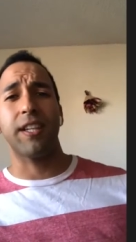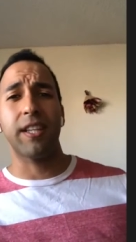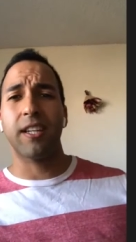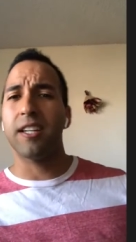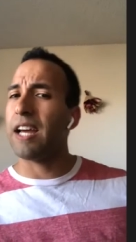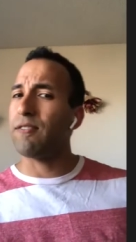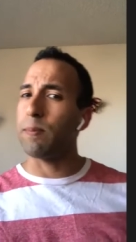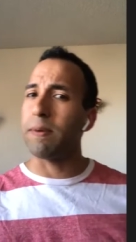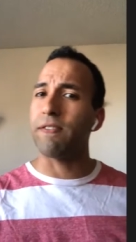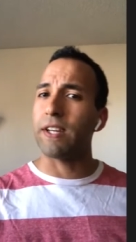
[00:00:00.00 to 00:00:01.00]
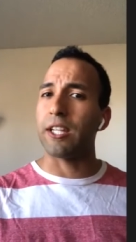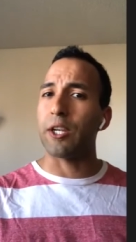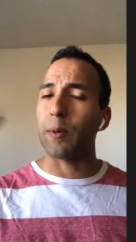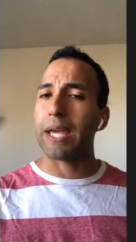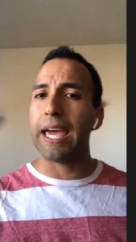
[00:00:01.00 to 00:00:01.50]
feeling good? Have you been feeling
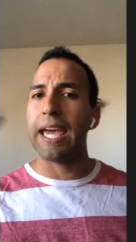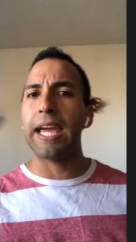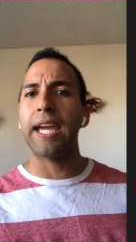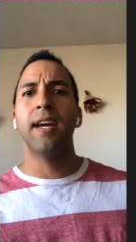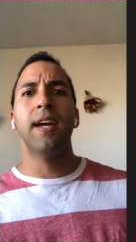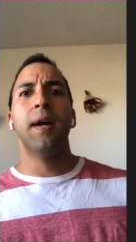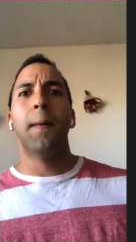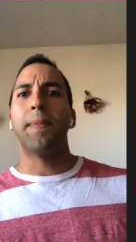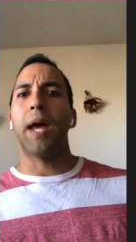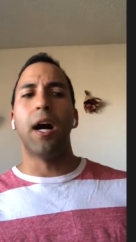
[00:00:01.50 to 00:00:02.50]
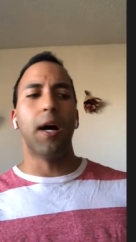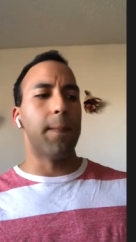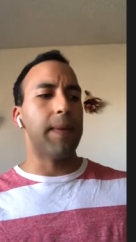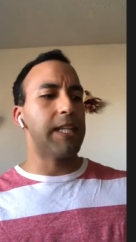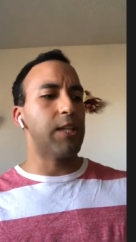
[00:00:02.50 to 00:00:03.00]
okay?
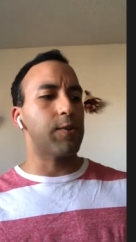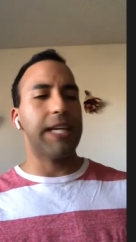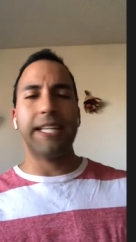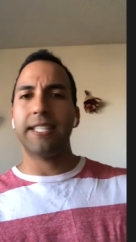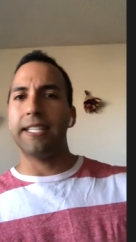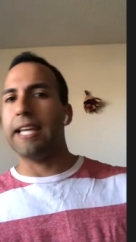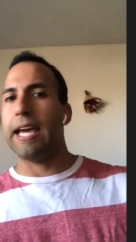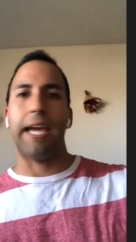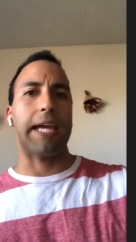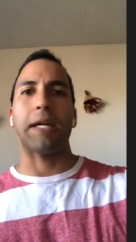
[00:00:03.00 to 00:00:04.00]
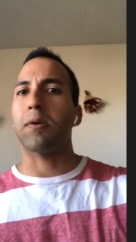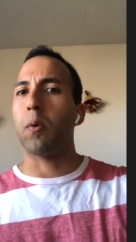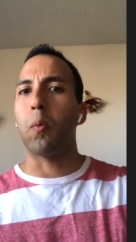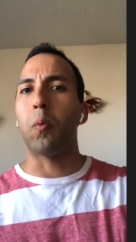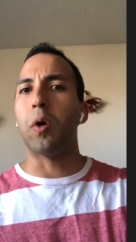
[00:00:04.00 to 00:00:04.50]
In your day to day,
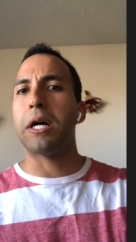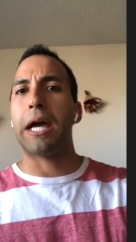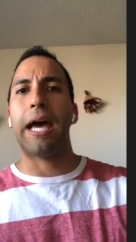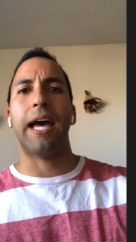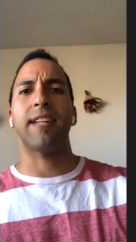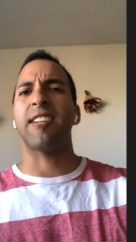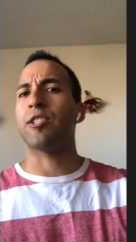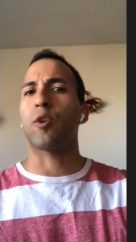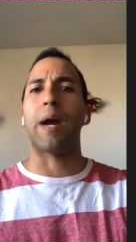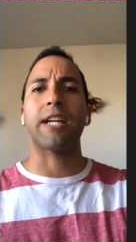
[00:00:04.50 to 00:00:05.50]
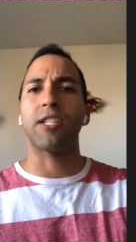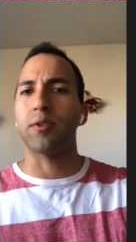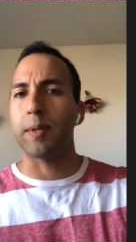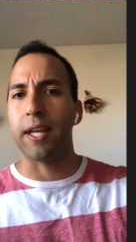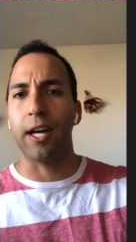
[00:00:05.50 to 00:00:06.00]
what has
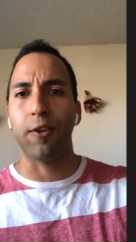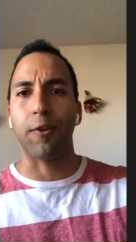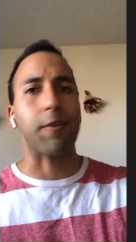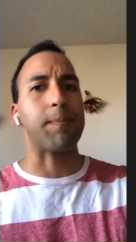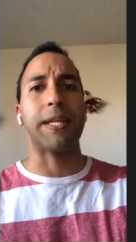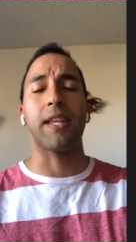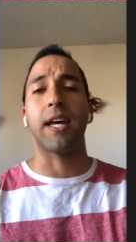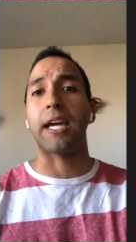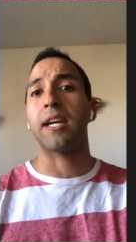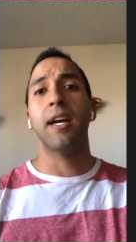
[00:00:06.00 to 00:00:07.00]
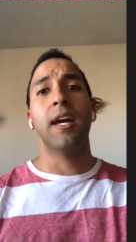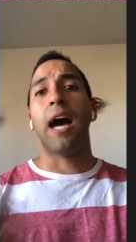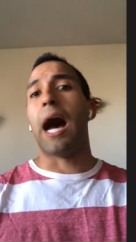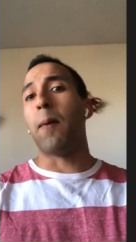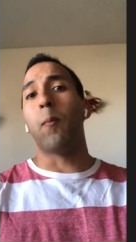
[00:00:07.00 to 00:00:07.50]
interactions with others been like?
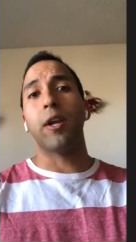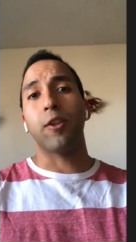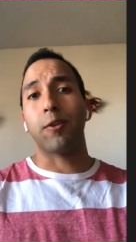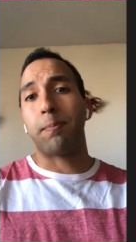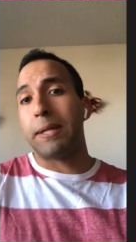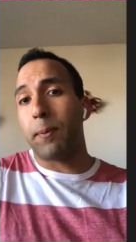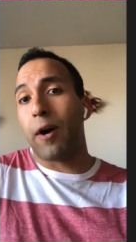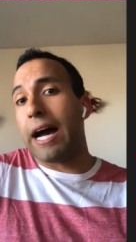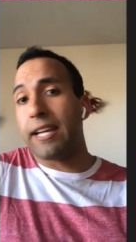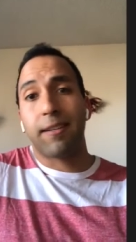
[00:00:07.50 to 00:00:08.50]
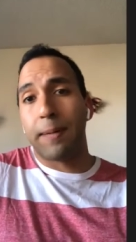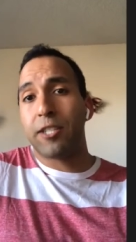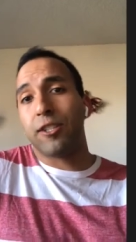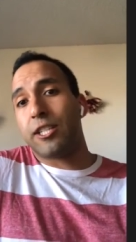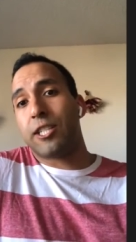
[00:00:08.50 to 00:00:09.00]
I'm one of those people. I
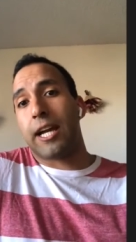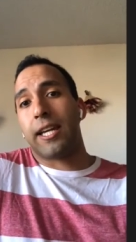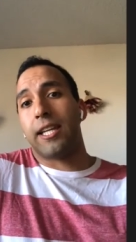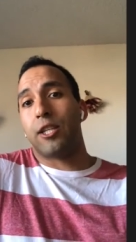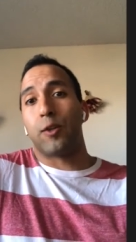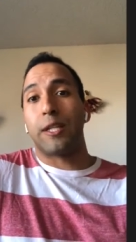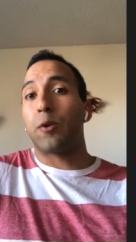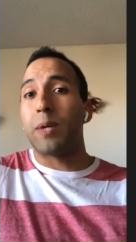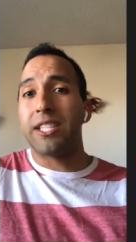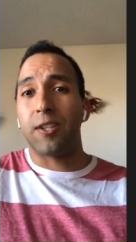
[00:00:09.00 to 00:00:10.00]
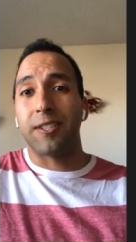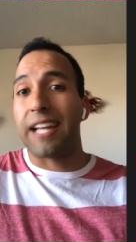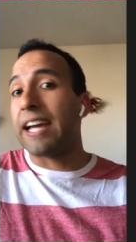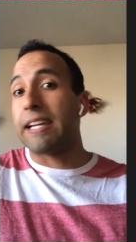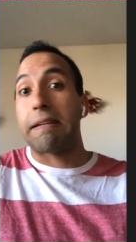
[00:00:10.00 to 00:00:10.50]
especially check in during the winters.
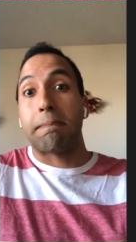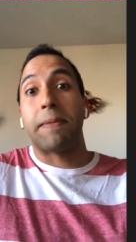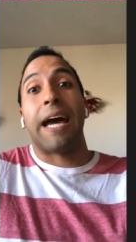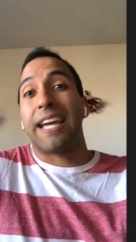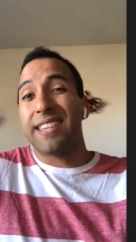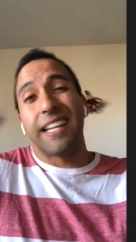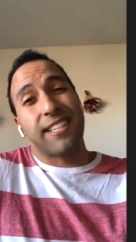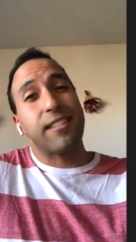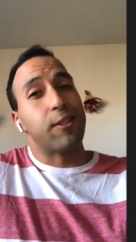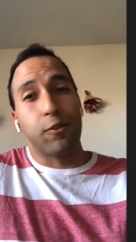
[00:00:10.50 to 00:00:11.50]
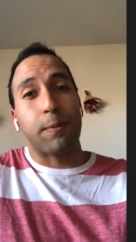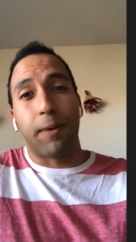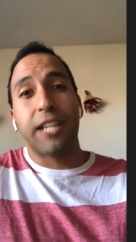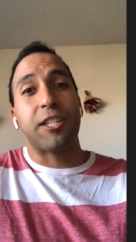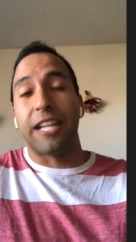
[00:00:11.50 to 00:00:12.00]
I get that seasonal
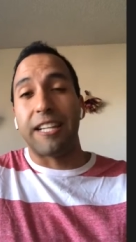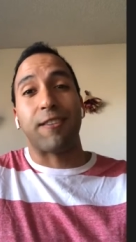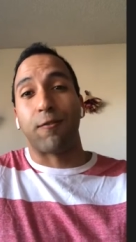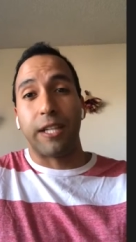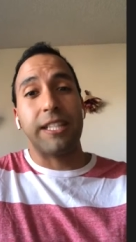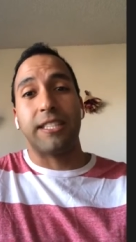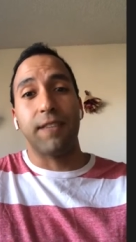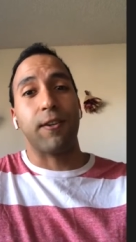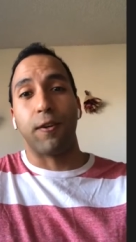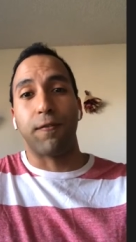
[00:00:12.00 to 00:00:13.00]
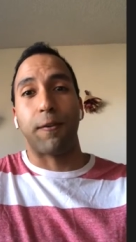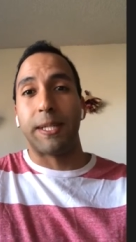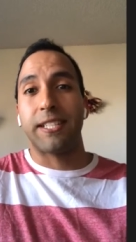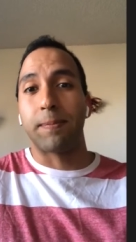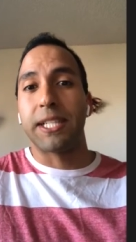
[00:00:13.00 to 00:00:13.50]
depression, and it's really difficult for
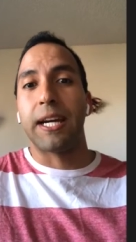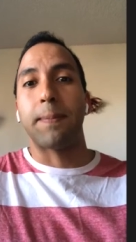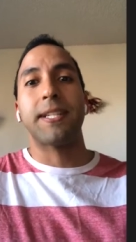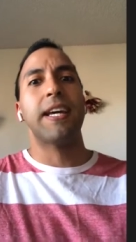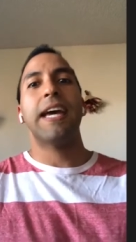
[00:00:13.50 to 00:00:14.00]
me sometimes.